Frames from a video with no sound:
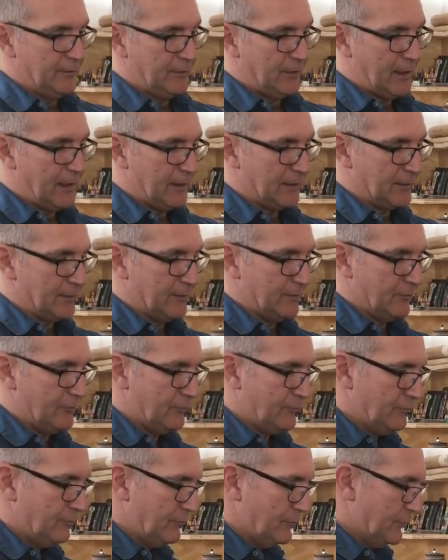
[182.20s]
I can
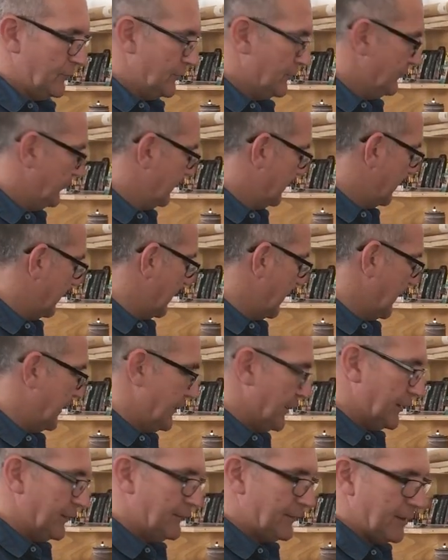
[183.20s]
lay
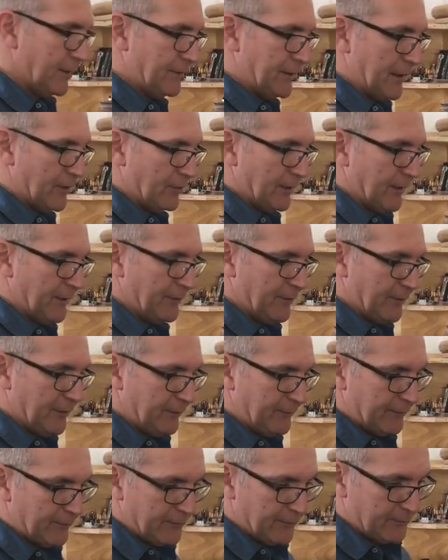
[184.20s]
the guitar down like
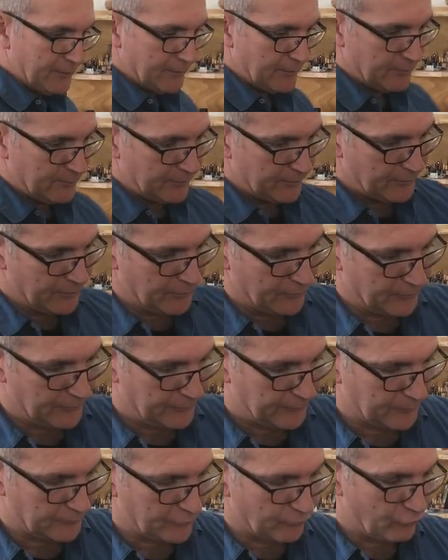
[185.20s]
this, even though
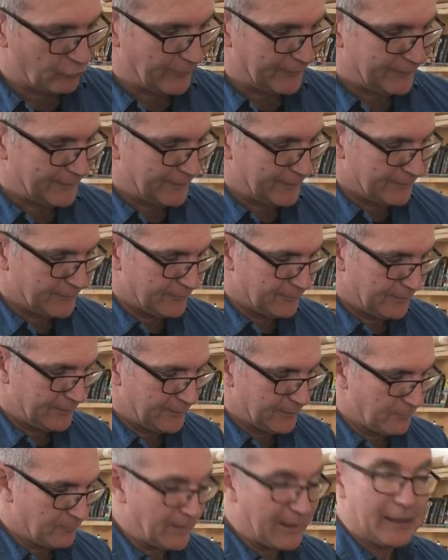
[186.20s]
it's sort of resting
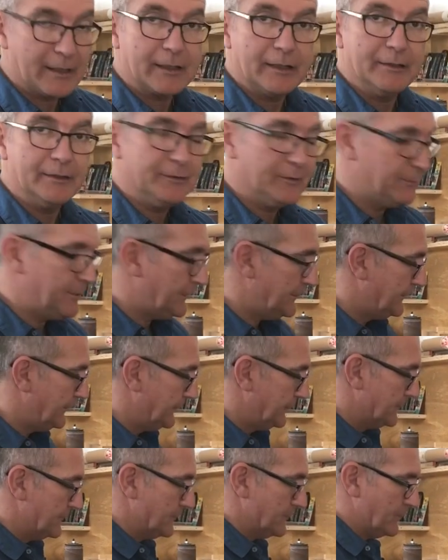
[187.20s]
in the back a little bit.
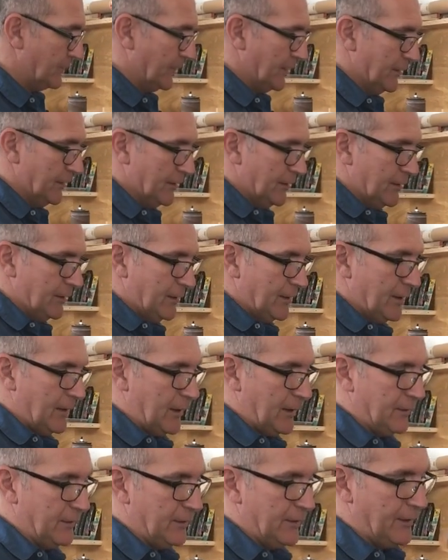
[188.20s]

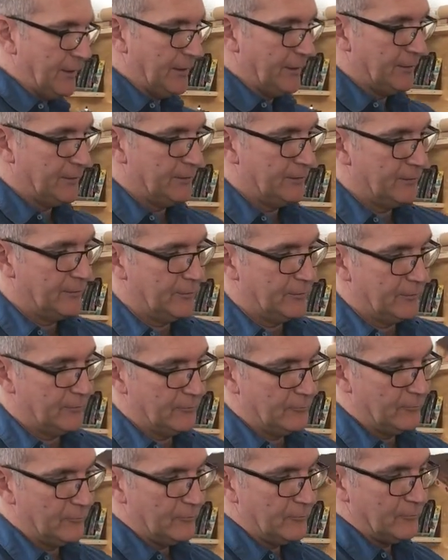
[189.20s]
And then,
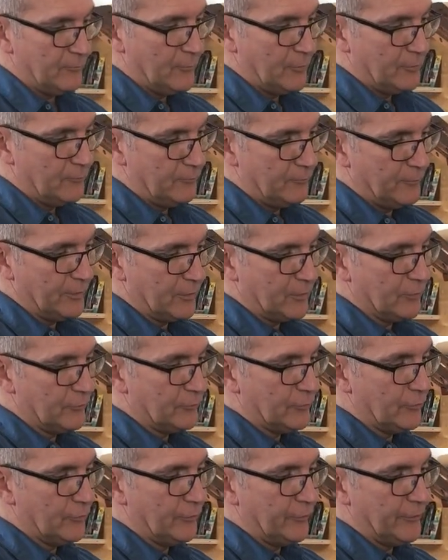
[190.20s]

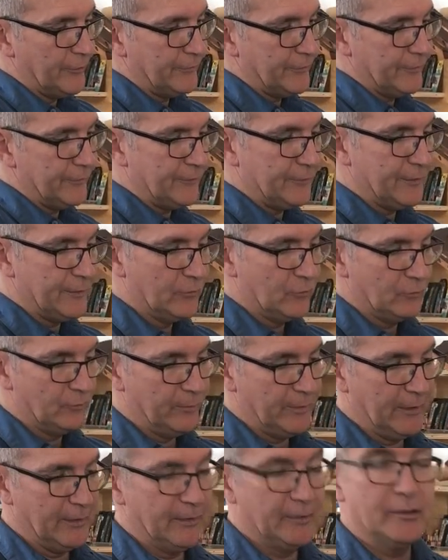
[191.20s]
because all of this is still would
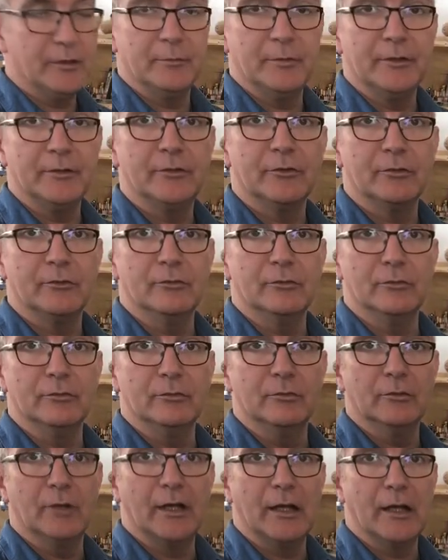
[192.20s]
be a little bit
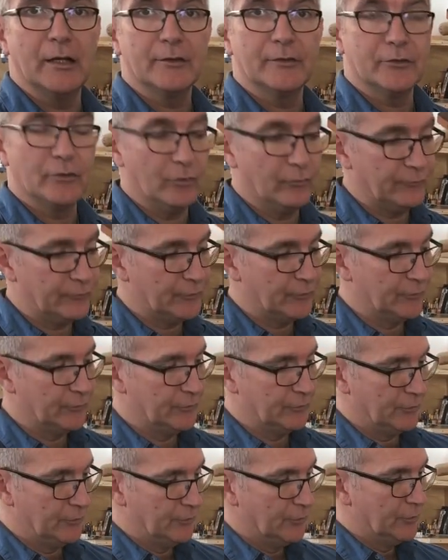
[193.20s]
too soft
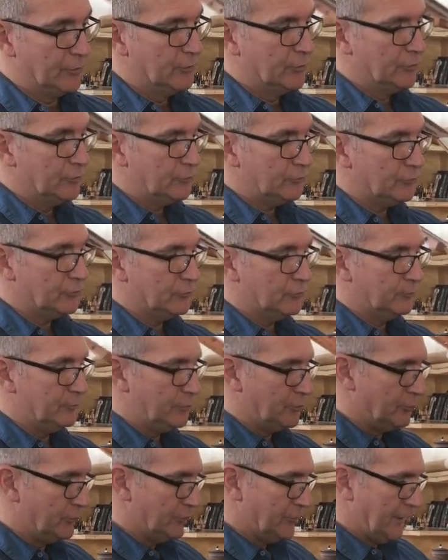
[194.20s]
to
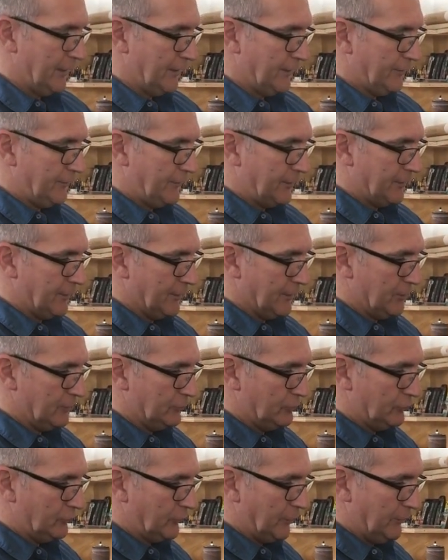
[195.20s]
put anything
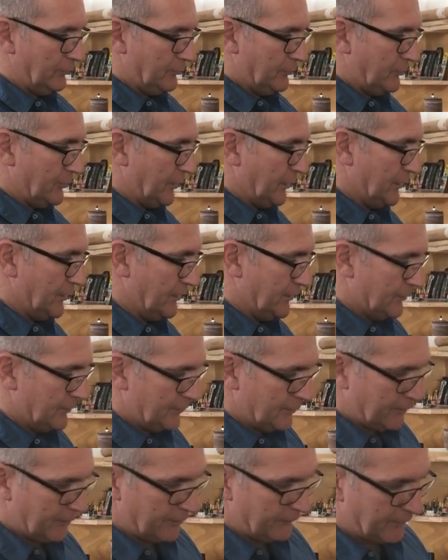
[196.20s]
onto it, but
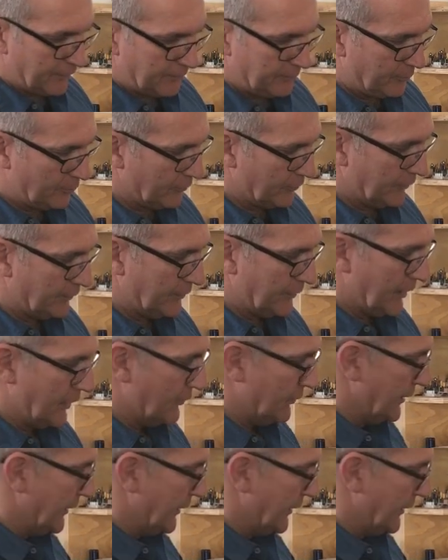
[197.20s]
if I put it down